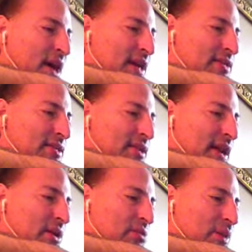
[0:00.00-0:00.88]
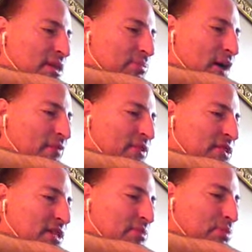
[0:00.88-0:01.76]
as is announced by the
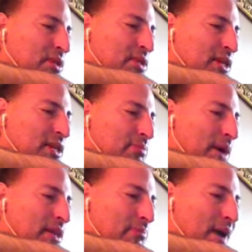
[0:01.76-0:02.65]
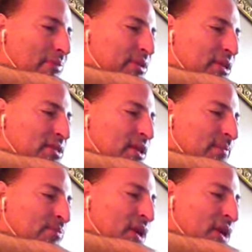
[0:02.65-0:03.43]
prophecies, preceded by the Baptist,